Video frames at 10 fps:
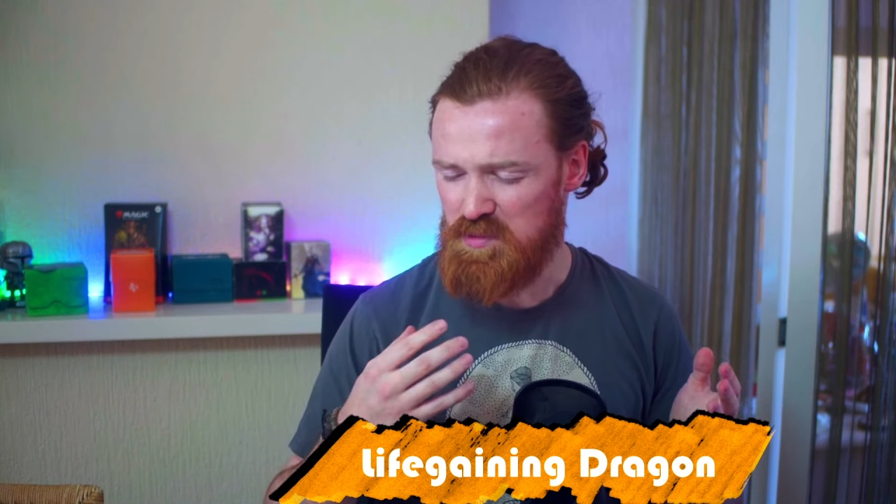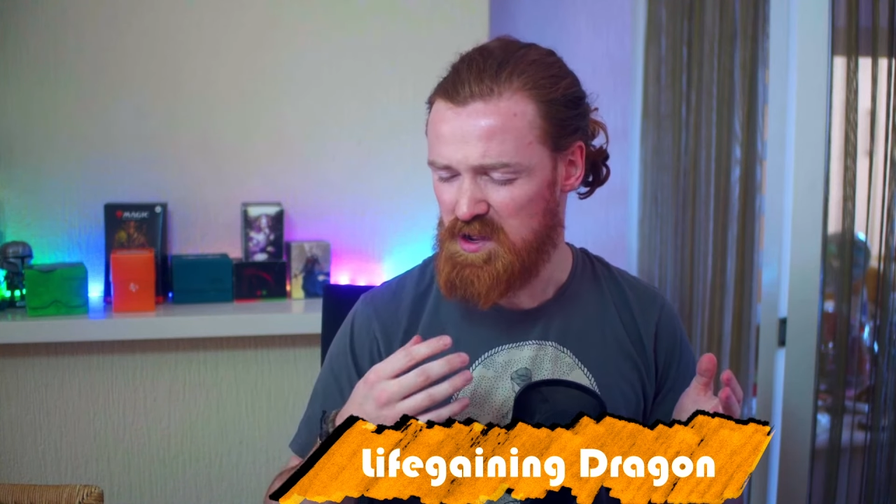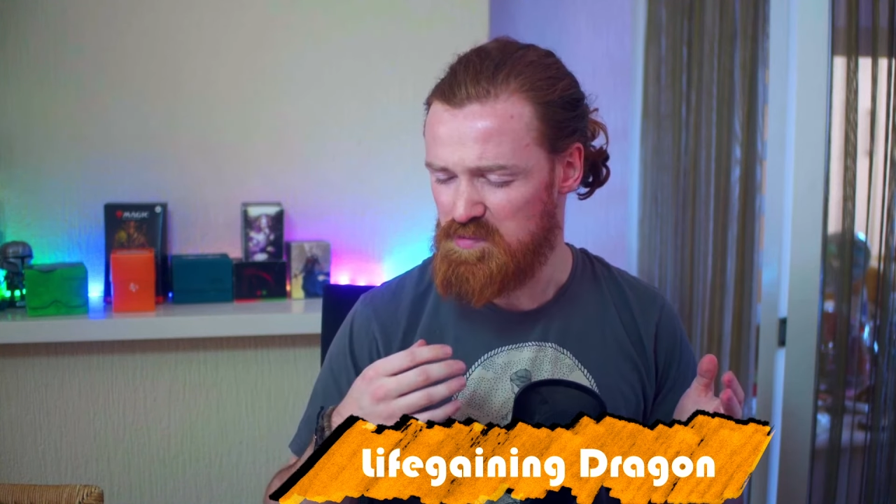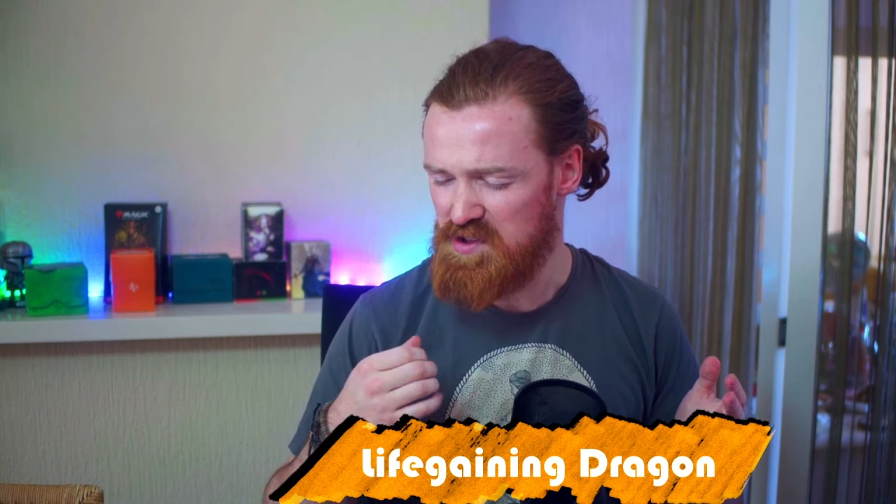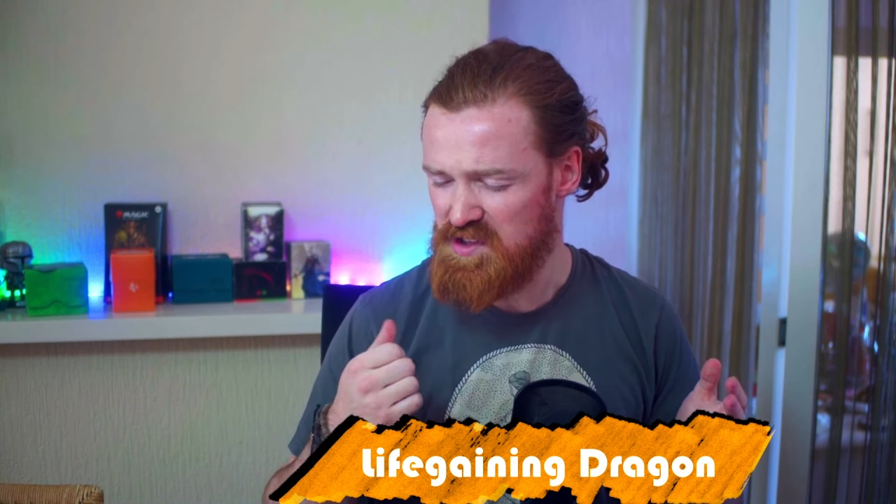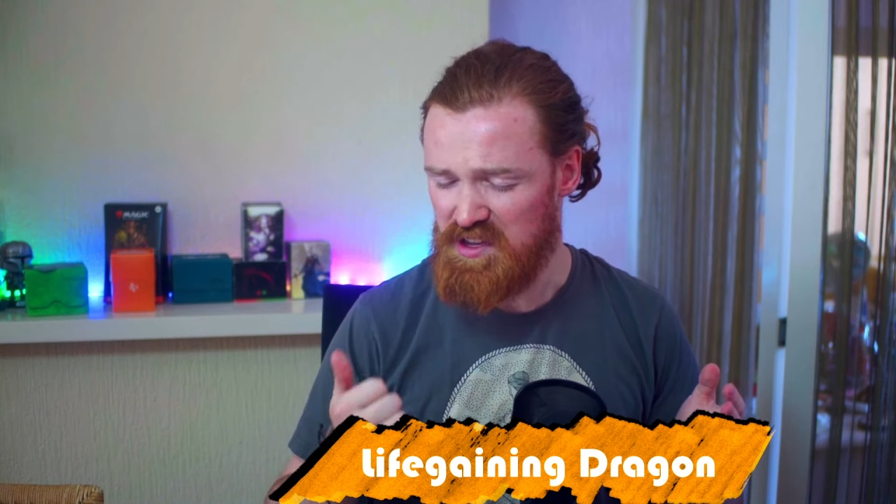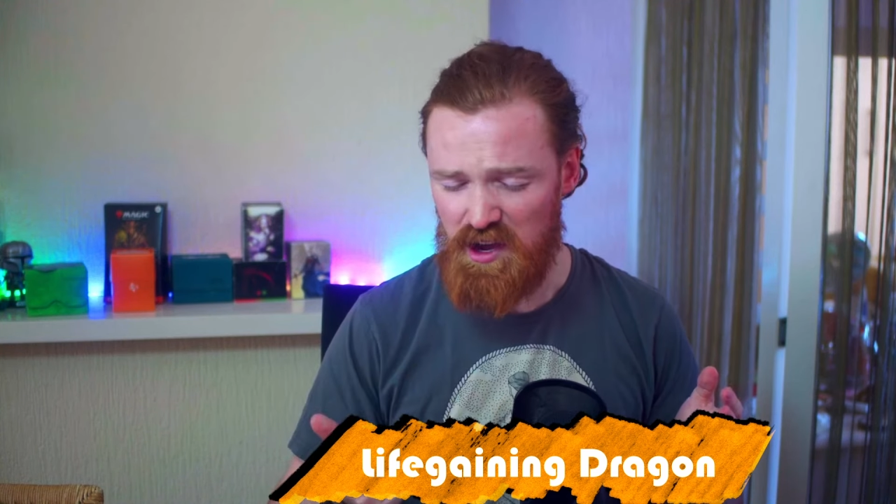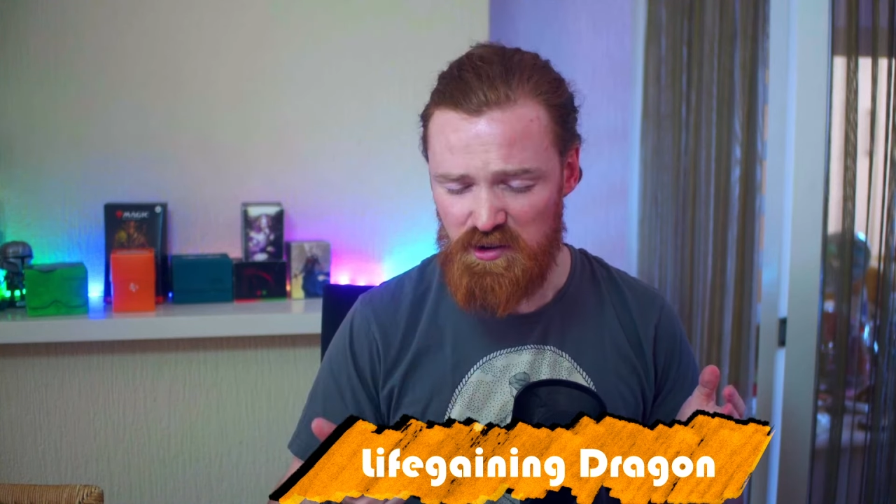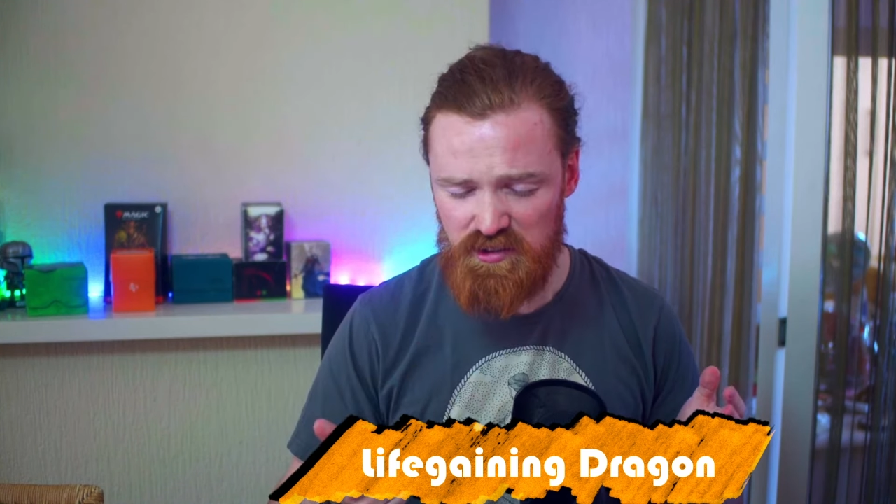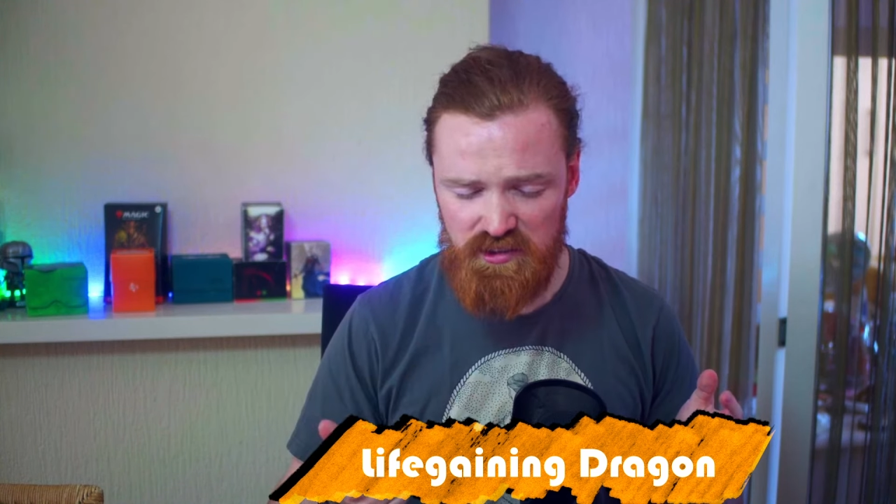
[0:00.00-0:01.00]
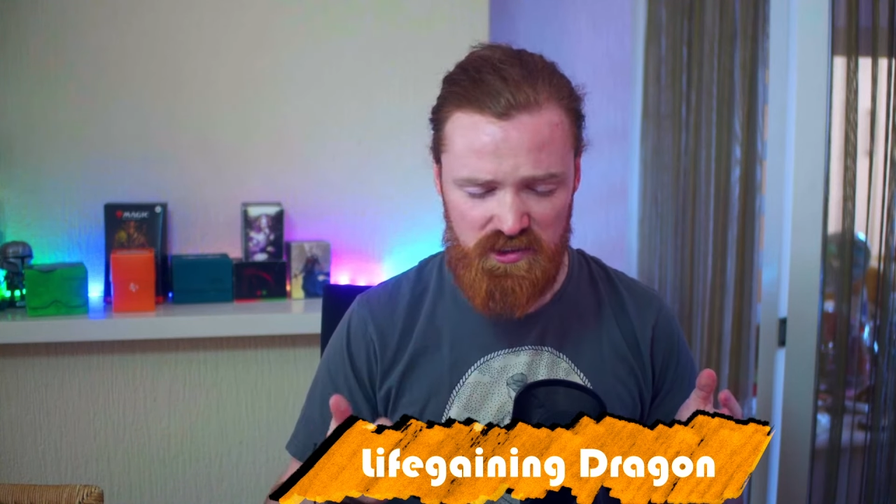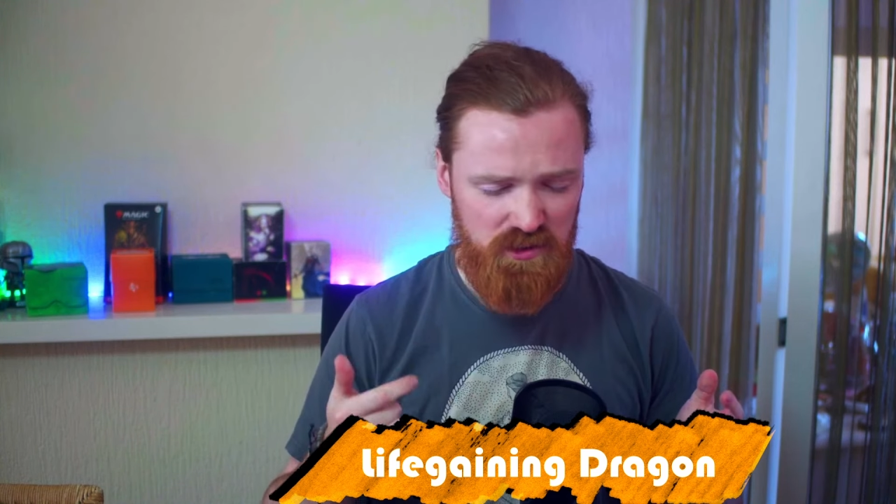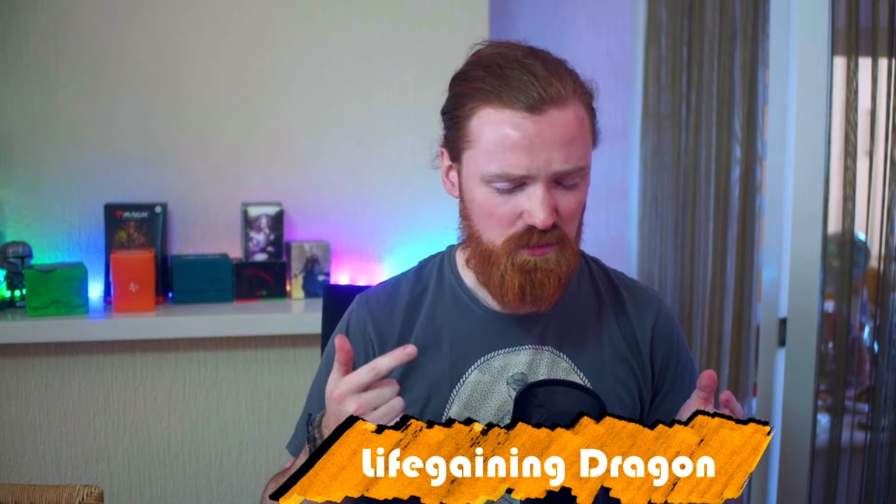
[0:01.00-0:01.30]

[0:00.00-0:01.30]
might be counters,